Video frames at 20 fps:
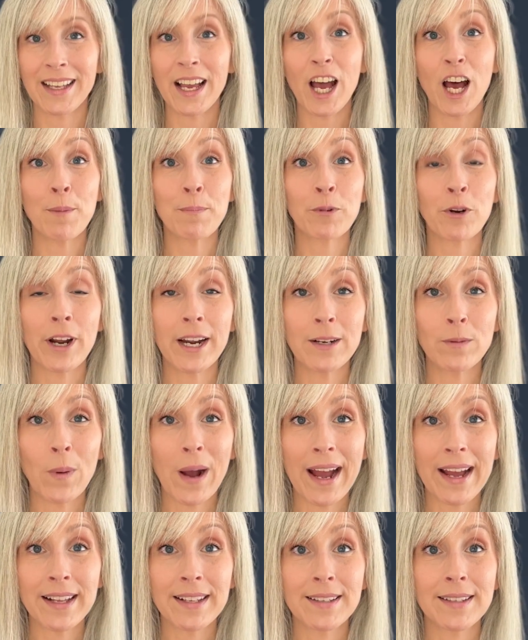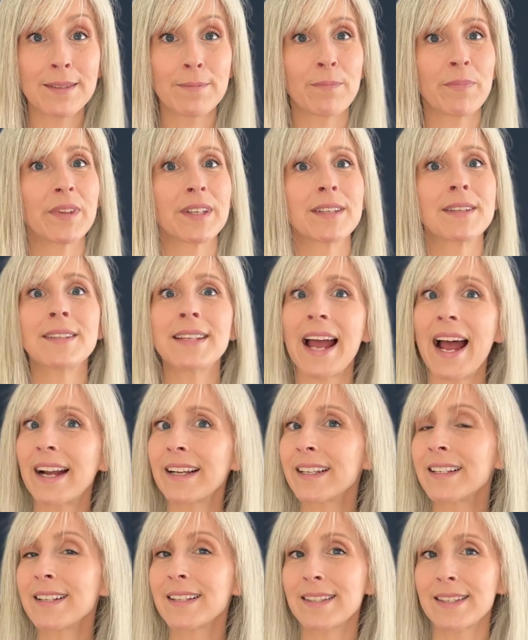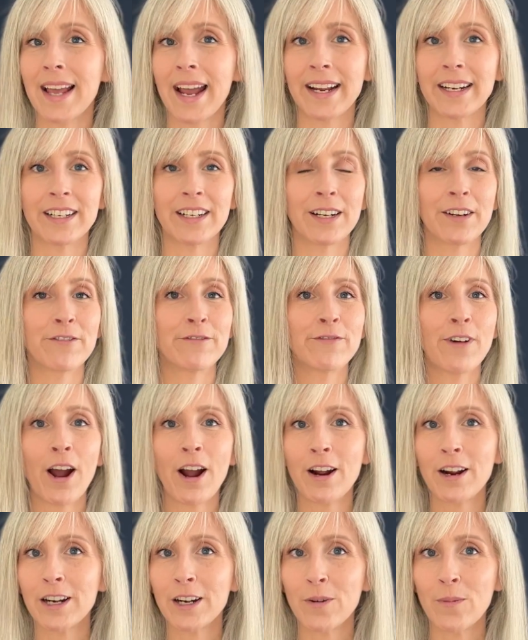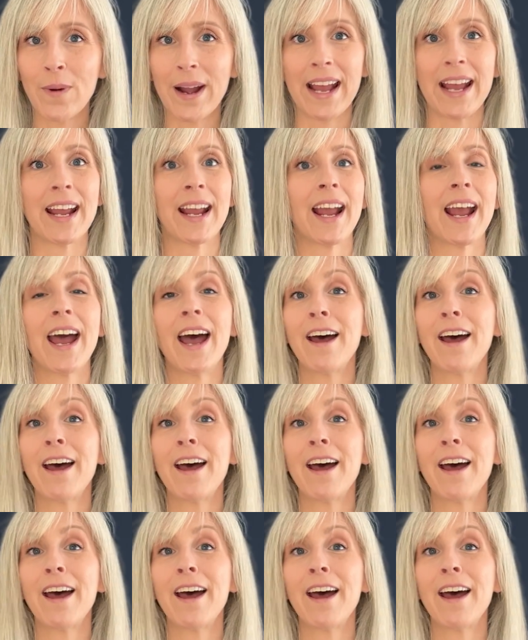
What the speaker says: Upgrade-wise, the stacking slider, far and away,